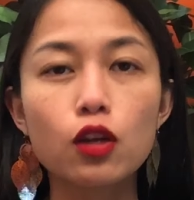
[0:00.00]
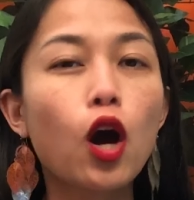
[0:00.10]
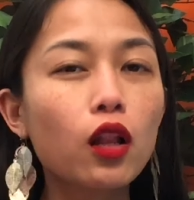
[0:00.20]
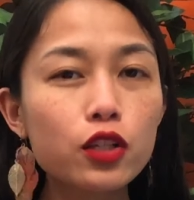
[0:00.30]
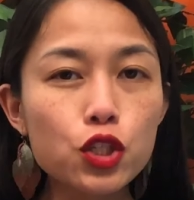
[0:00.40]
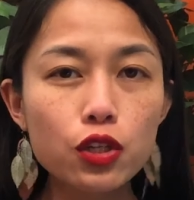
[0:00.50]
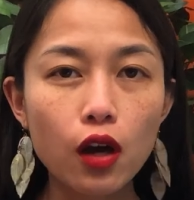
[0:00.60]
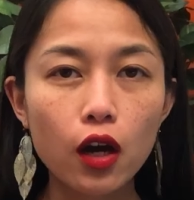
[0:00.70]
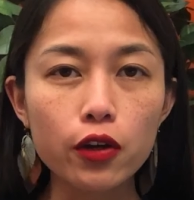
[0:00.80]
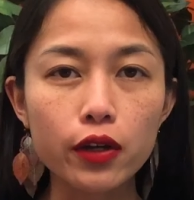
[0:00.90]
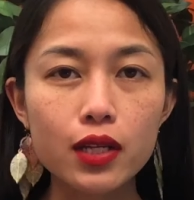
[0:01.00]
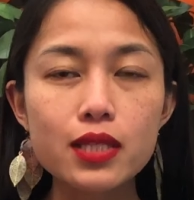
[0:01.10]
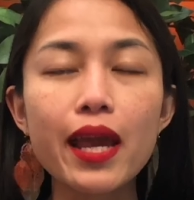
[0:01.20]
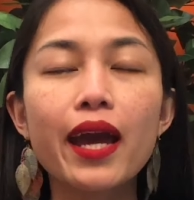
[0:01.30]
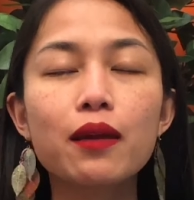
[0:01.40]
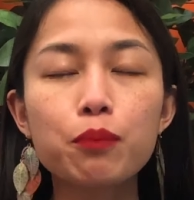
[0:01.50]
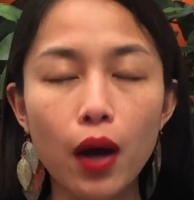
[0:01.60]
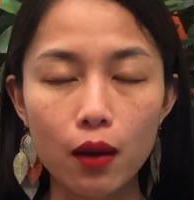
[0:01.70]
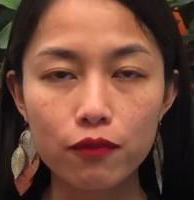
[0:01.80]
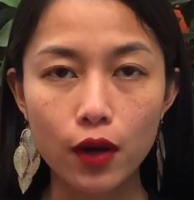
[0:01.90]
College to Congress, and
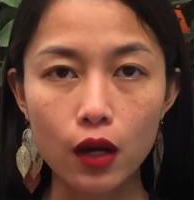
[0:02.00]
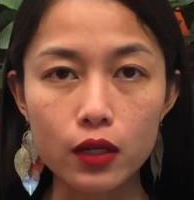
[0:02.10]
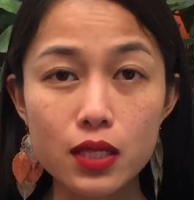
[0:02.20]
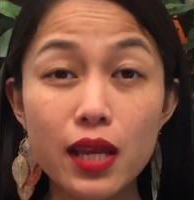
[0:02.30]
PopVox,